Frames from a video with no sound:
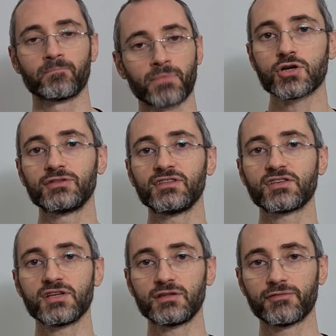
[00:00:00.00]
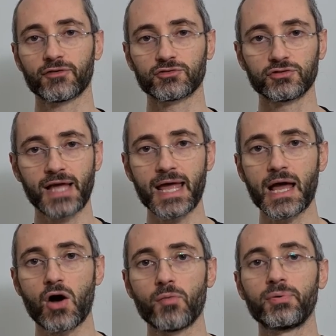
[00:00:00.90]
So this is it for today.
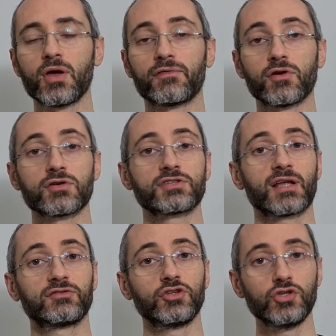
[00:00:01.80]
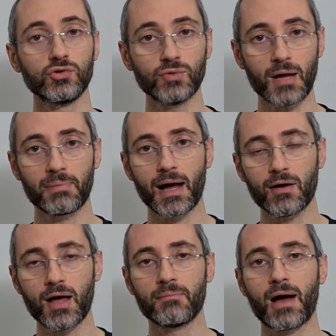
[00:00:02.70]
I hope you have learned something new
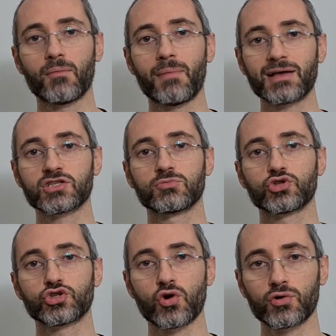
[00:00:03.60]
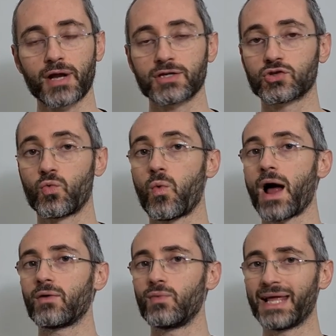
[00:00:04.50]
about muscle soreness,
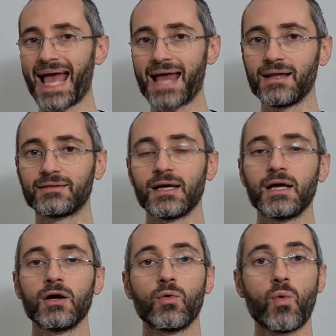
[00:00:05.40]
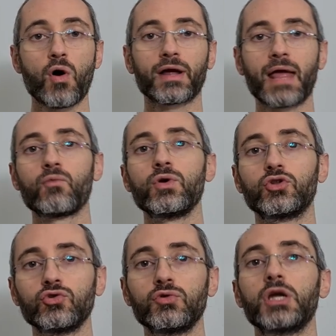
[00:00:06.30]
why we get it, what can we
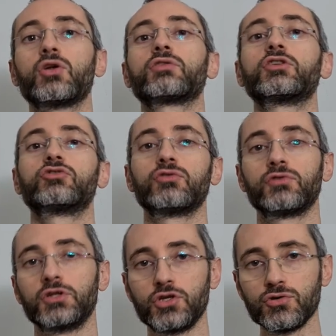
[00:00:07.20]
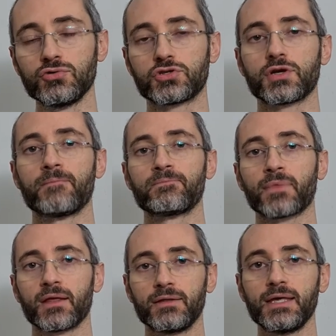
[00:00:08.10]
do in order to reduce
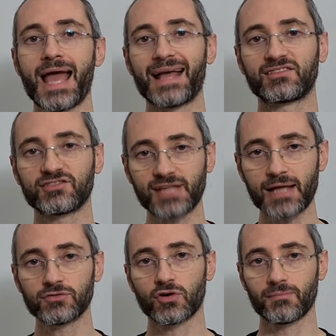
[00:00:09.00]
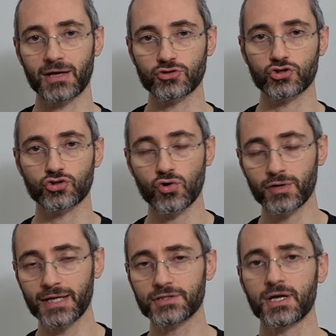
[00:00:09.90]
the extent of muscle
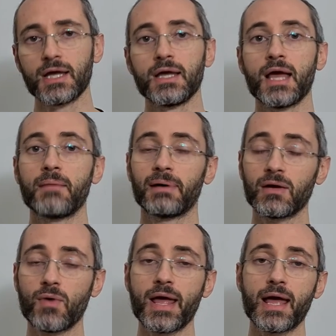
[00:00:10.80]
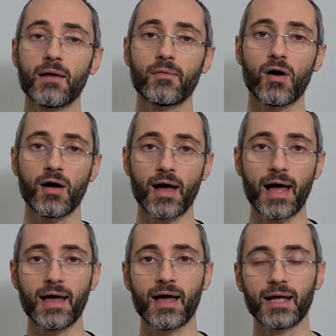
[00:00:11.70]
soreness. And by the way,
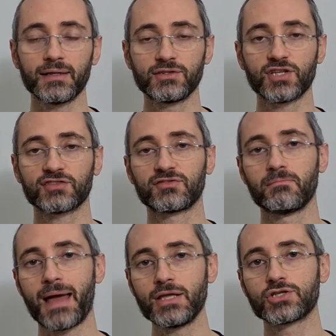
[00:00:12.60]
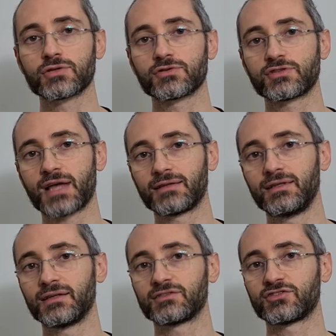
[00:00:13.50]
I just mentioned
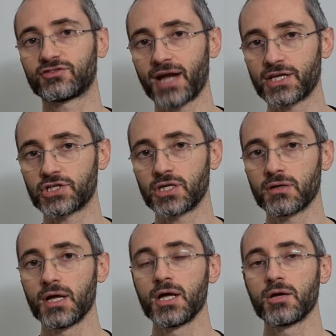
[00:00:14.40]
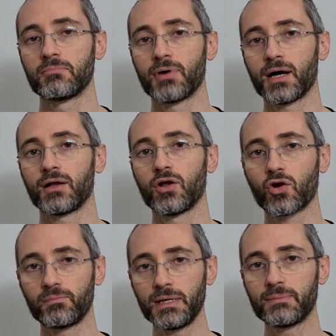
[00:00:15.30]
static stretching, but a lot
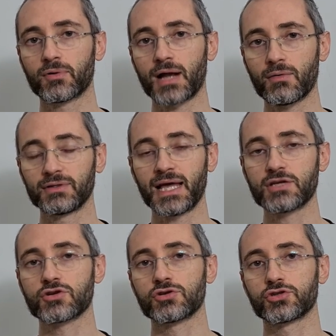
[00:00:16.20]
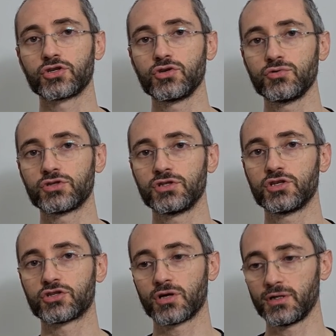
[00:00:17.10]
of people nowadays also use
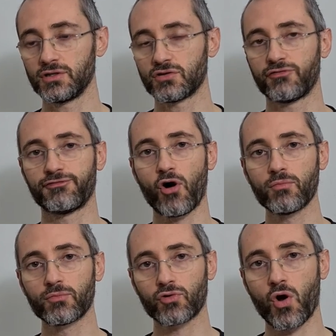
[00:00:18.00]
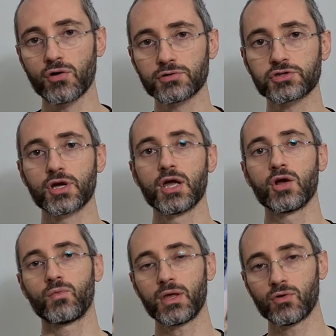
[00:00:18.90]
these foam rolls
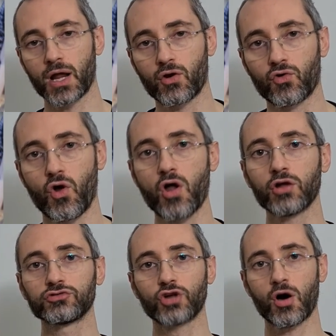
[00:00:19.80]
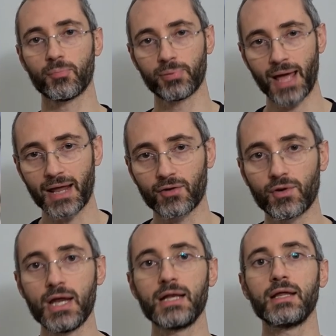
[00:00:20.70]
where you can roll on top and
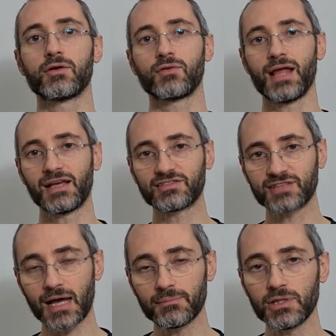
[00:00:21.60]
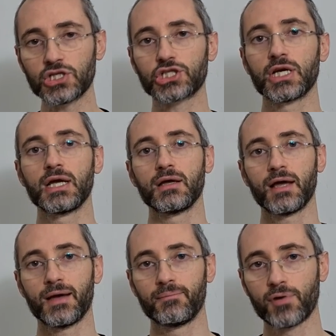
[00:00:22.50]
really re-establish
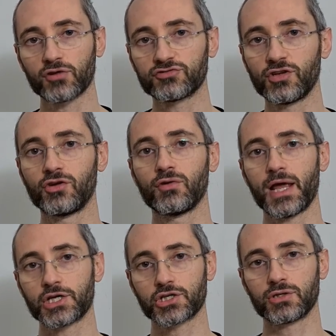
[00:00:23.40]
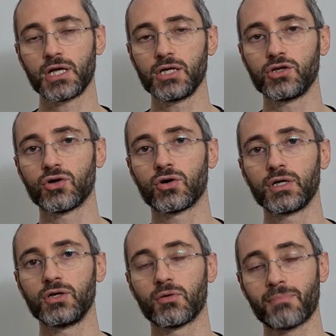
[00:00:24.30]
blood circulation in
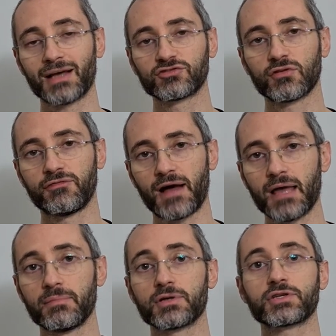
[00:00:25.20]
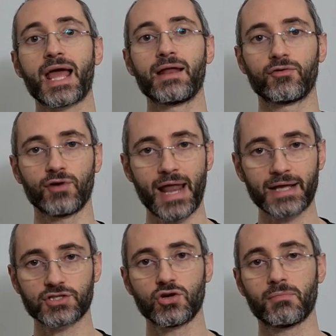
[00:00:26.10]
your muscle fibers and
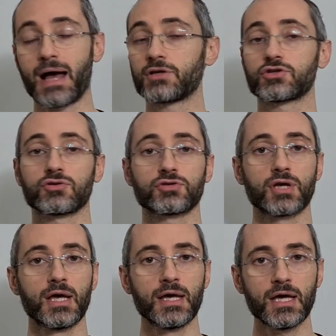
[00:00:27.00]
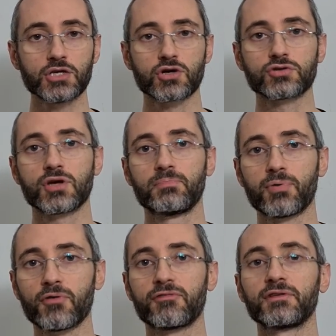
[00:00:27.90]
relax your muscles. It's also a
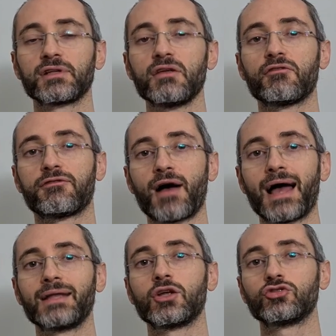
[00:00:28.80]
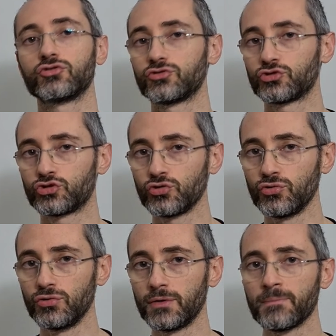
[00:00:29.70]
perfectly fine
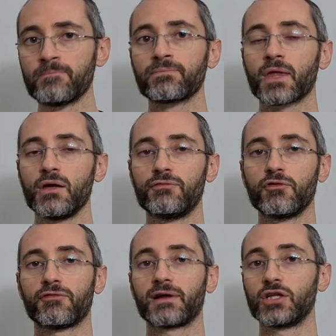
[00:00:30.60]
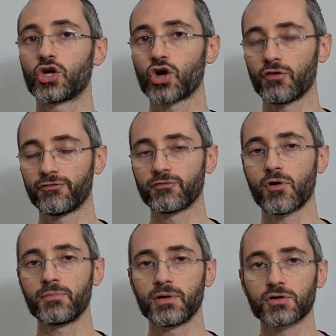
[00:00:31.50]
tool if you find it
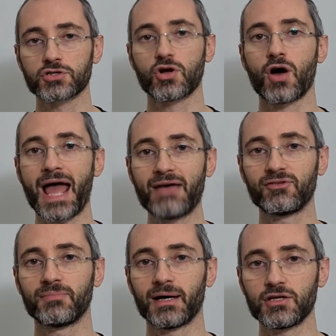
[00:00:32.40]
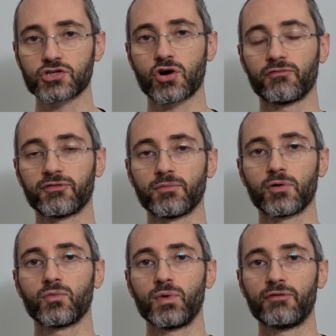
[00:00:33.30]
comfortable, because not everybody is
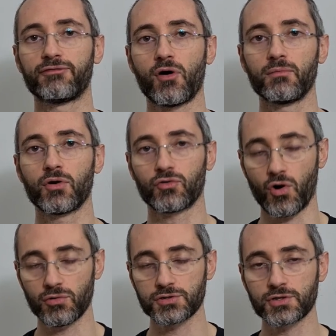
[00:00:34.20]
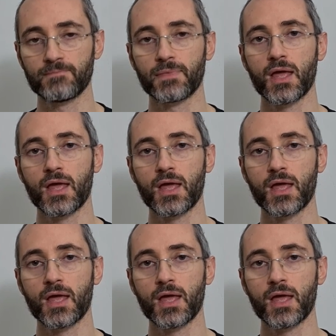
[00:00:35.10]
comfortable with foam rolls.